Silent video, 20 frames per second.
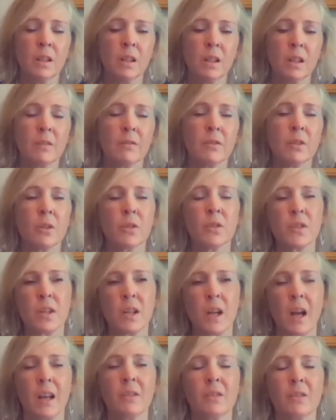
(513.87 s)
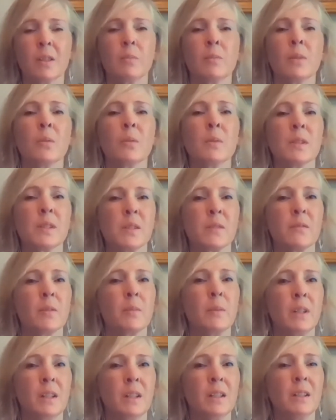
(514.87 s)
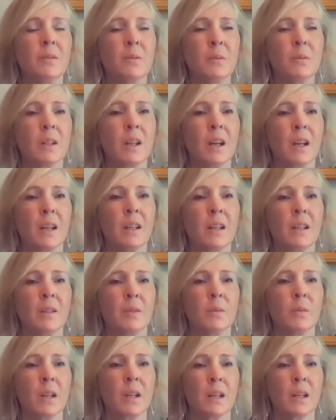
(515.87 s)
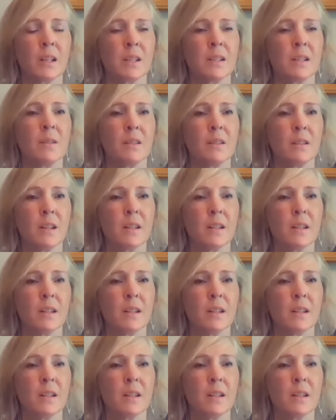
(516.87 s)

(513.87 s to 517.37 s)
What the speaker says: of earth-shattering moments for me when I